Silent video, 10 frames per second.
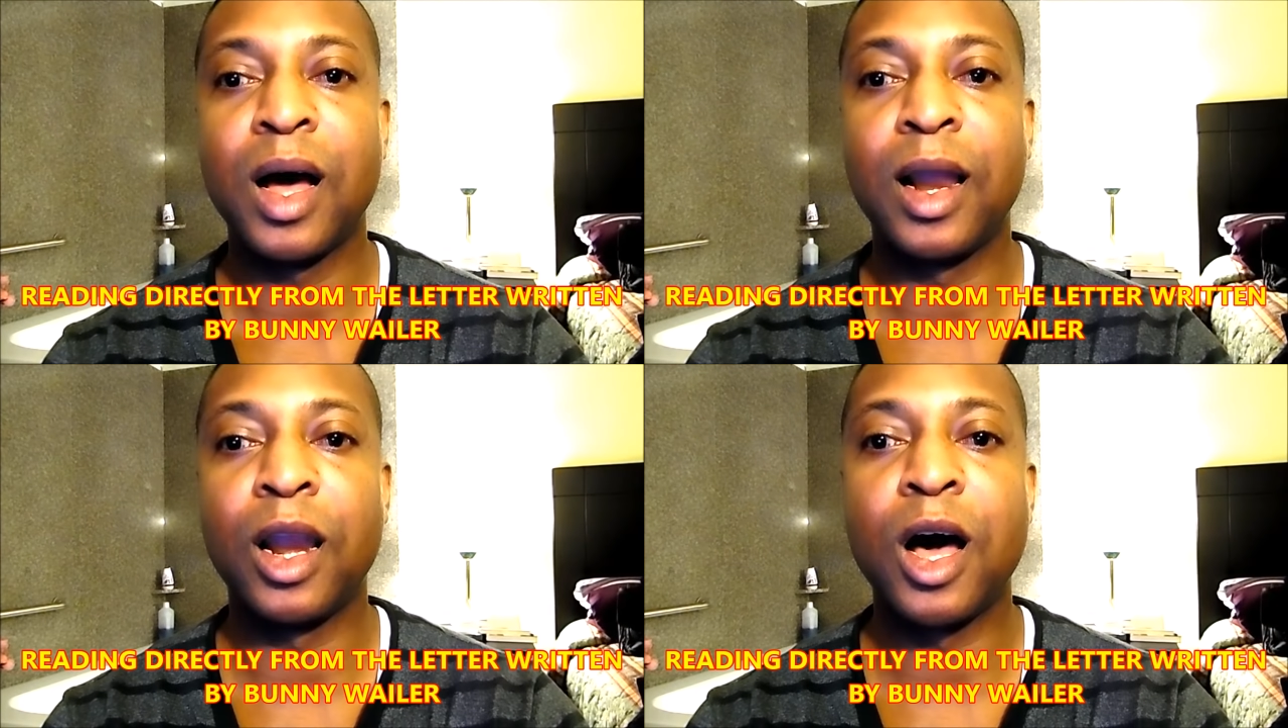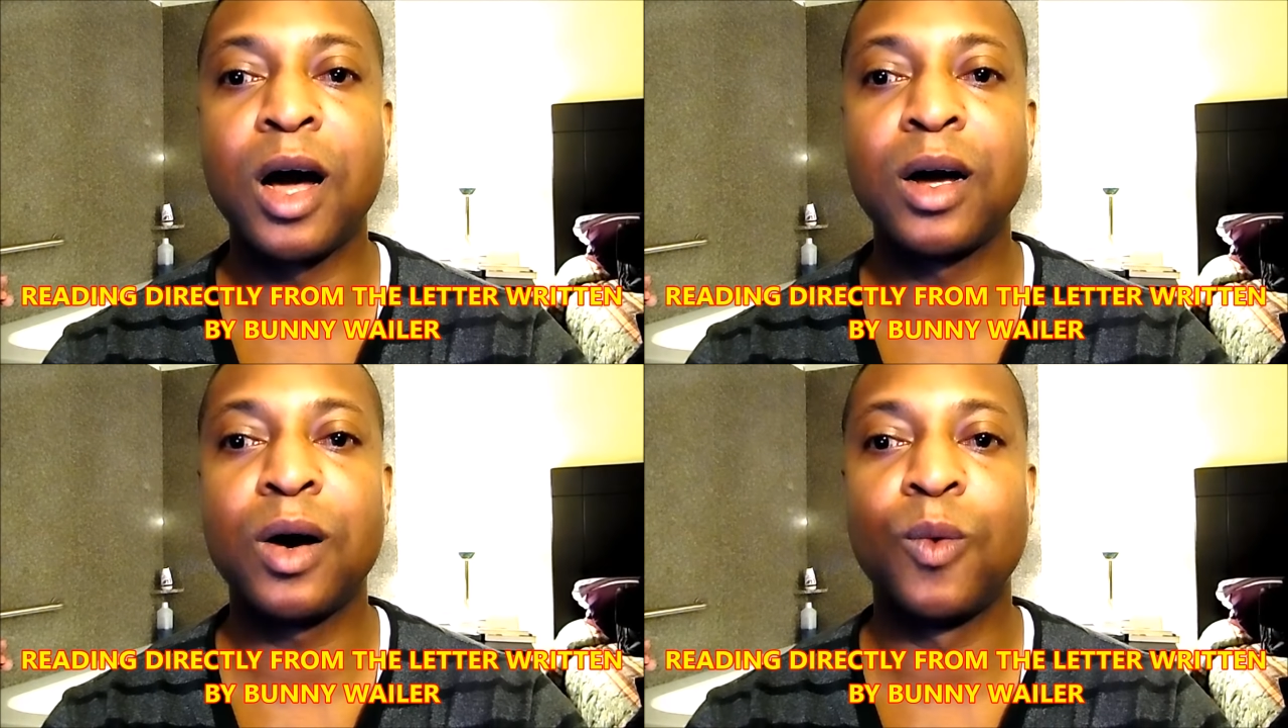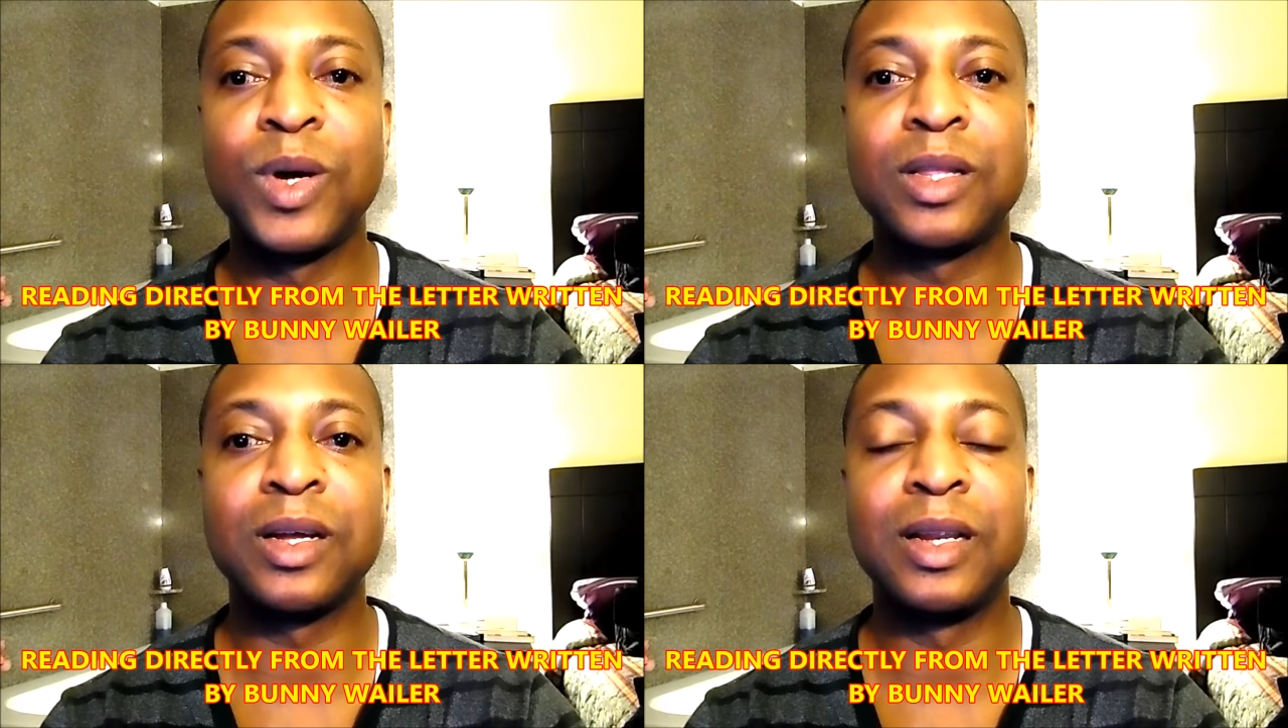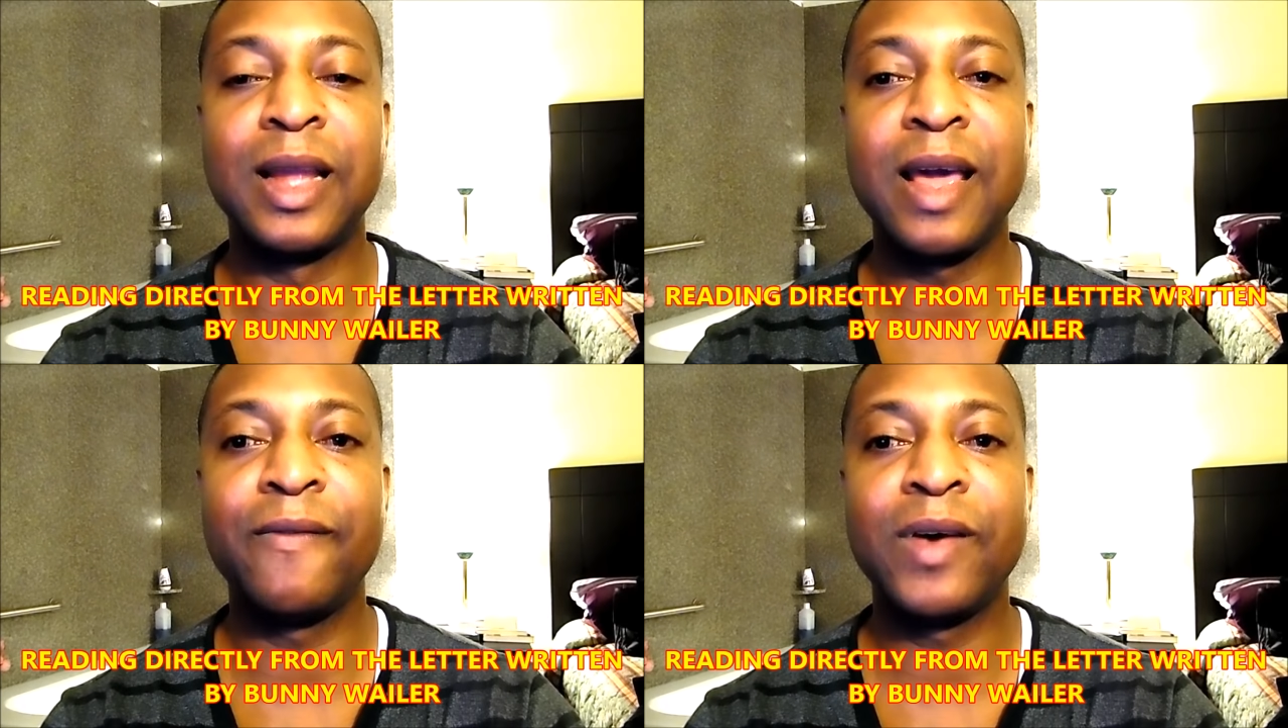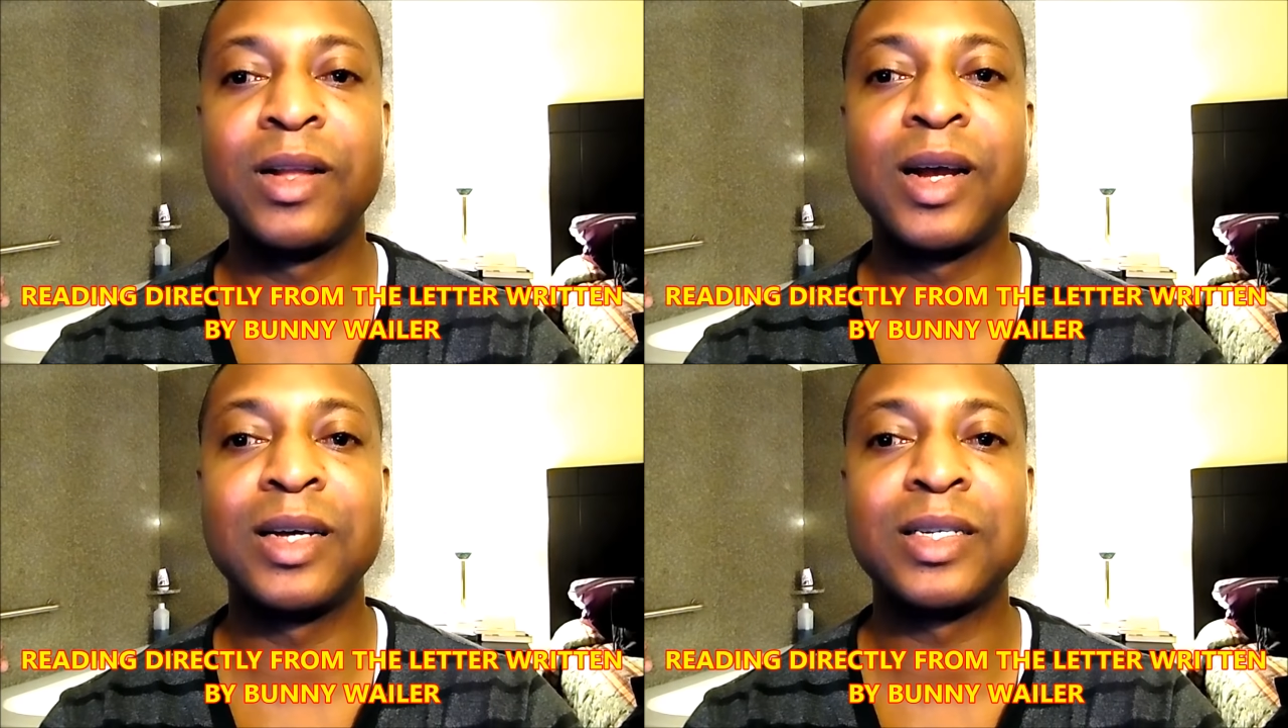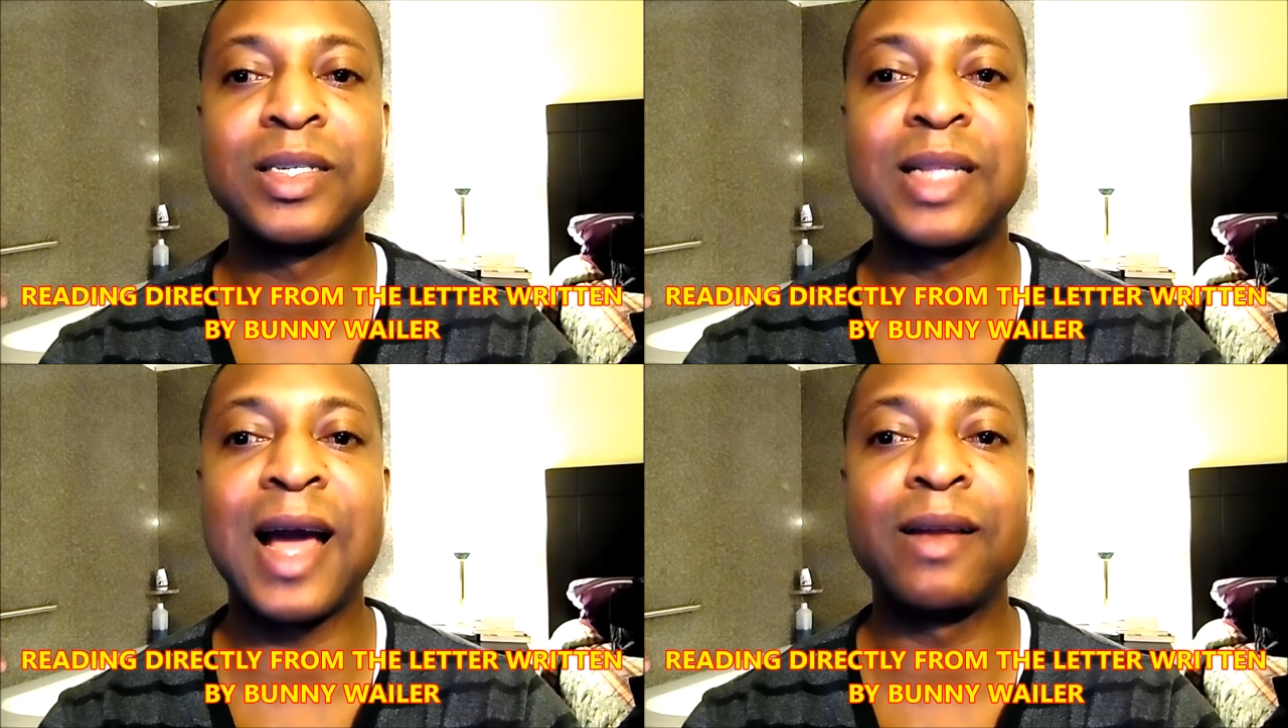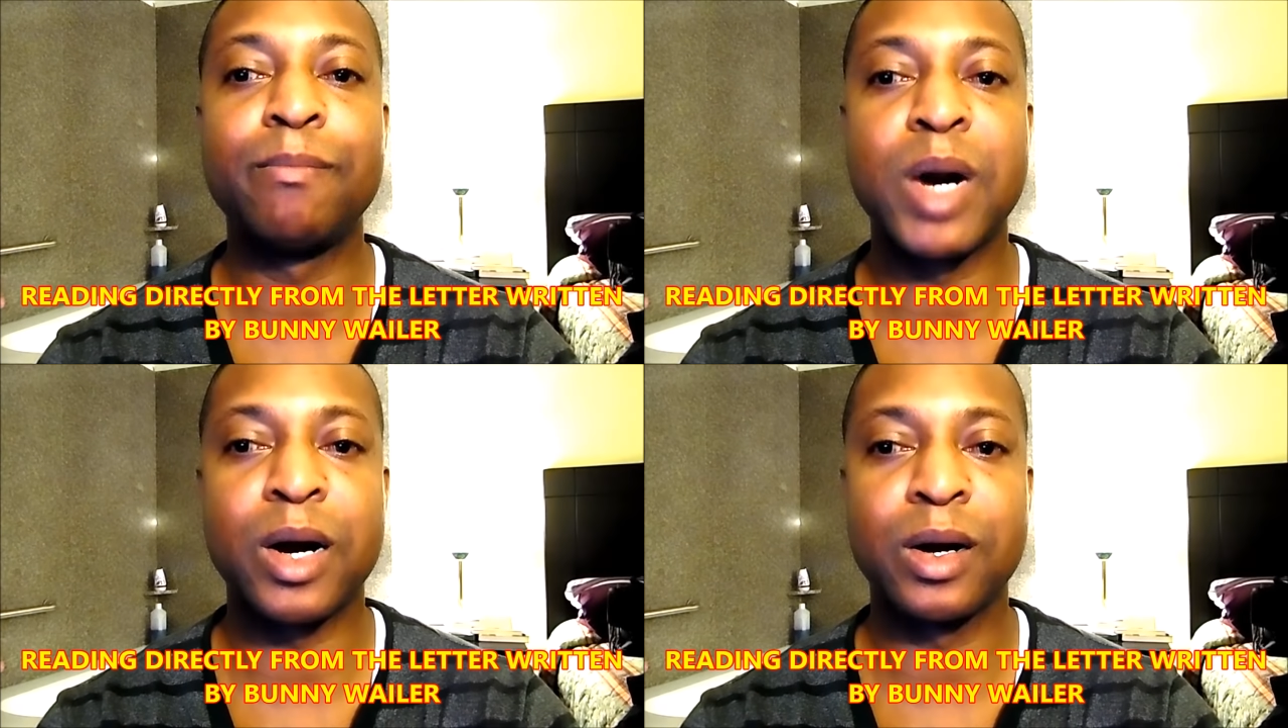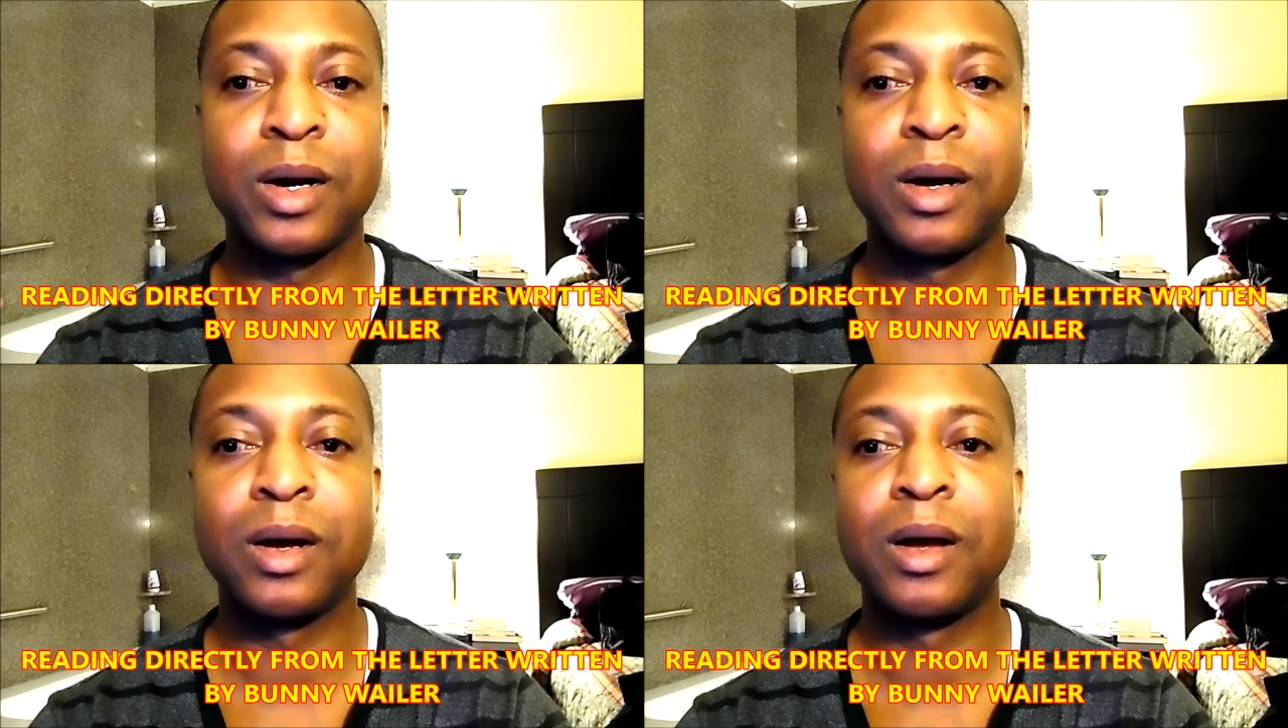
along with David Steinberg,